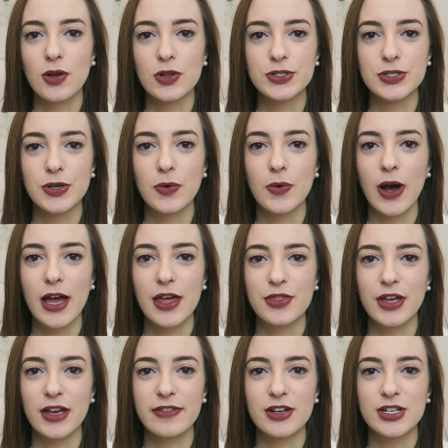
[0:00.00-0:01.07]
Also, I
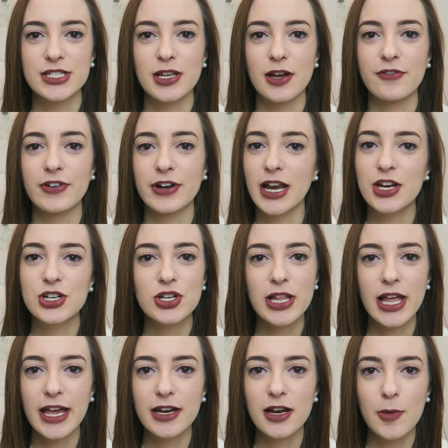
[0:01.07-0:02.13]
think there are some
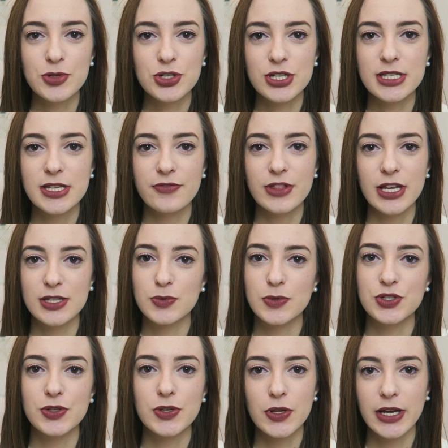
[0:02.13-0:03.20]
financial aid options if that's
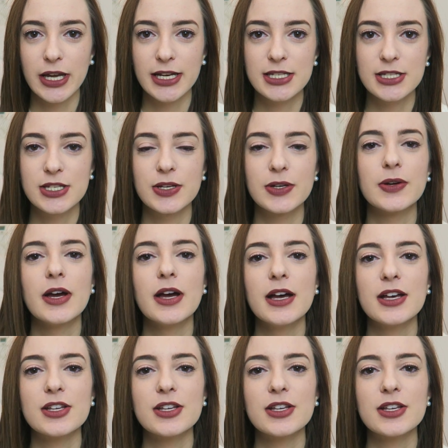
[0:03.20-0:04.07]
what you're looking into.